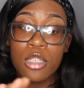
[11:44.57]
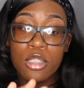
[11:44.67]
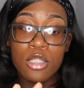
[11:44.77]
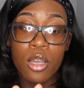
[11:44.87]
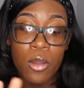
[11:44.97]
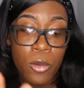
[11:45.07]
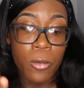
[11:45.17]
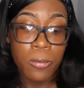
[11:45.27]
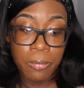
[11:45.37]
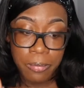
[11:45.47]

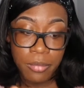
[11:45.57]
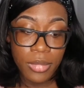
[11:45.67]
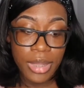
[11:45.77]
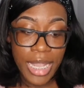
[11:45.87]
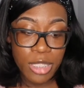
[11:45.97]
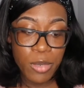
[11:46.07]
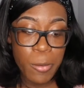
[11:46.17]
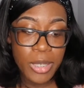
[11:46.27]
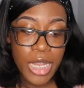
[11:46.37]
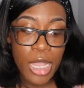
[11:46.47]
so that's
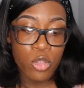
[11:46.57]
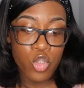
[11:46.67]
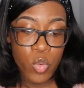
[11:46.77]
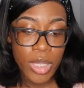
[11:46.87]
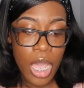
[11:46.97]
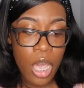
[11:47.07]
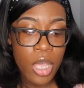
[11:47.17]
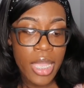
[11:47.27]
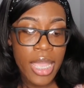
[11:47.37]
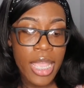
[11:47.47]
pretty much how you do it
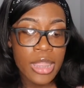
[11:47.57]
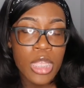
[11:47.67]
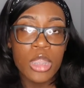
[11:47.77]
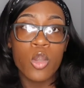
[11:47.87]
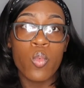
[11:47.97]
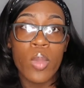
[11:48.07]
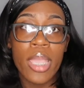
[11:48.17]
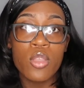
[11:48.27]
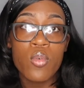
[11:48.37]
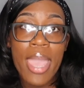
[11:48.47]
y'all and then the
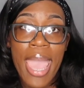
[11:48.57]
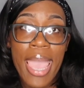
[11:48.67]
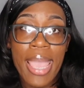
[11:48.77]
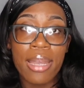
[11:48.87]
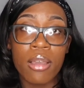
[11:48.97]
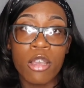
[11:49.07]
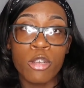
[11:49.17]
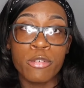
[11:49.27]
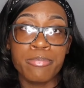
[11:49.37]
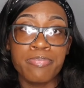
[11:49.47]
way you add
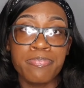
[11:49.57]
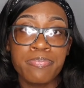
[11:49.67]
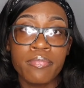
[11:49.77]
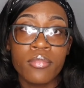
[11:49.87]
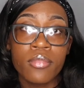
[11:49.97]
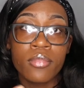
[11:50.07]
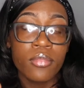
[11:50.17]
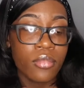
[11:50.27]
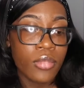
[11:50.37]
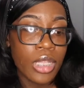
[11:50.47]
um
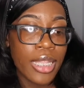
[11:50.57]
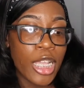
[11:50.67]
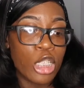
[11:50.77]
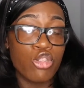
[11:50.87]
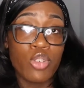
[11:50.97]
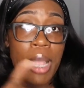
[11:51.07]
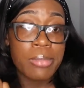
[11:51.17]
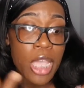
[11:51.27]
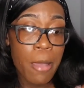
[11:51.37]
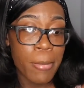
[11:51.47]
like a
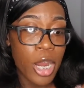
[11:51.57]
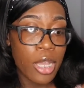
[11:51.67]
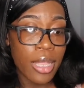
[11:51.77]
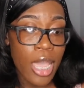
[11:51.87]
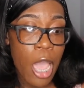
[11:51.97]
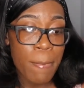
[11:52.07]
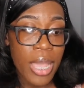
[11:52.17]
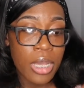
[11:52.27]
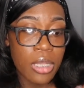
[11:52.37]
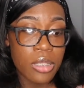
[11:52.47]
drop down bar like how
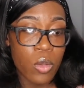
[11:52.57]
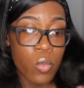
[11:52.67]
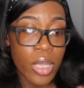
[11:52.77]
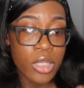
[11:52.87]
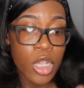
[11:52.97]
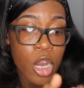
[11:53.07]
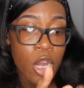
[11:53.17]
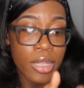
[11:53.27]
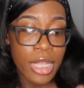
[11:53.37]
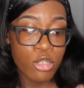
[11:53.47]
my custom wigs
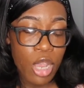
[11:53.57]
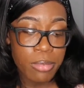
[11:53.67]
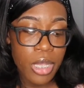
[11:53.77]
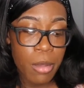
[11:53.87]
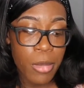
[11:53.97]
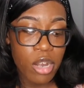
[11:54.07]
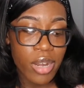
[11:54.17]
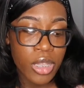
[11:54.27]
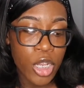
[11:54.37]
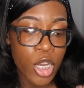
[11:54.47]
are that drop down bar
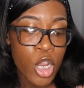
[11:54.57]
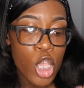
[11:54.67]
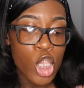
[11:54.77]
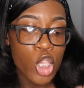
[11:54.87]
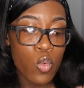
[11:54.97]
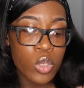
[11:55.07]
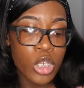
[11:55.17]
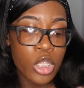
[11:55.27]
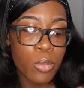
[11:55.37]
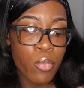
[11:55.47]
right there you will
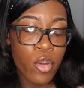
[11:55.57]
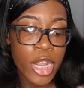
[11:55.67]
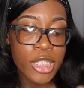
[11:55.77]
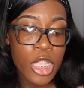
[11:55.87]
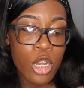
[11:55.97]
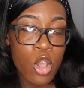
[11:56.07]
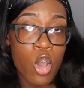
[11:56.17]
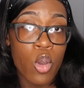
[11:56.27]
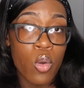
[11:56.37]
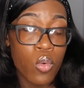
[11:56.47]
just press and
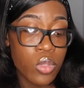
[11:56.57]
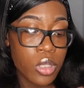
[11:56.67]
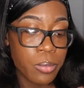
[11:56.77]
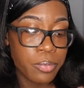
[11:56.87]
hold